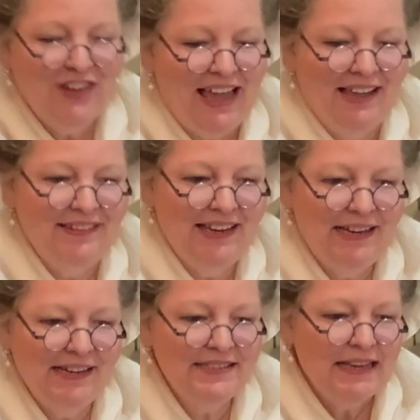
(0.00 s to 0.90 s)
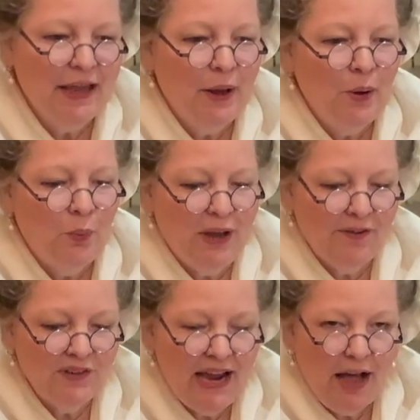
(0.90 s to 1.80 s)
Okay, ladies, we
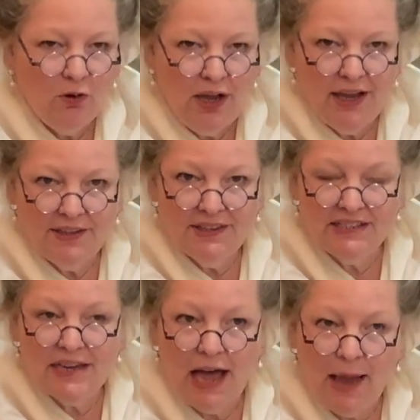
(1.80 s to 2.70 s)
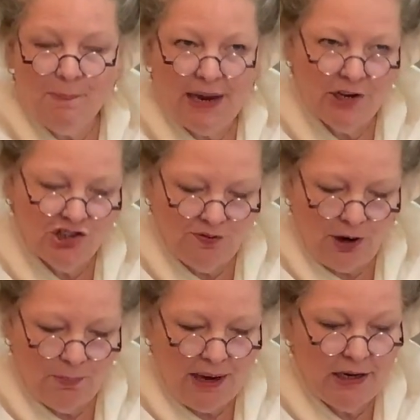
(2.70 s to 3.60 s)
have now cut the top edge
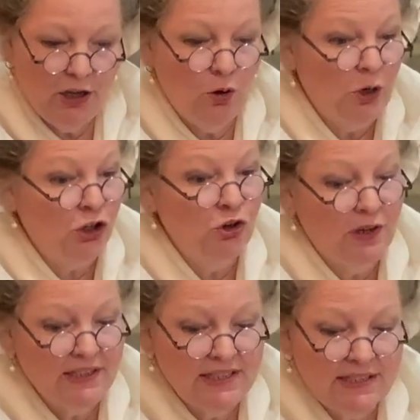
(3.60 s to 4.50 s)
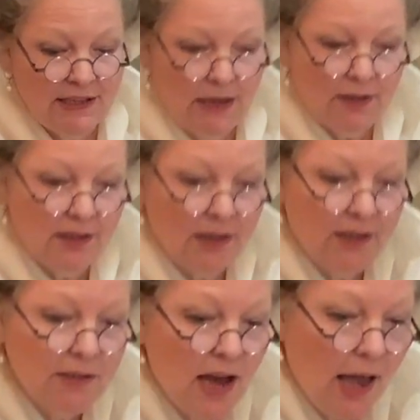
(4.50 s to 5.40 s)
of our petticoat and you can see that
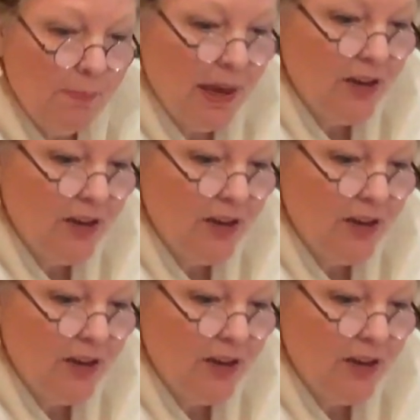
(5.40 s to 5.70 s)
the top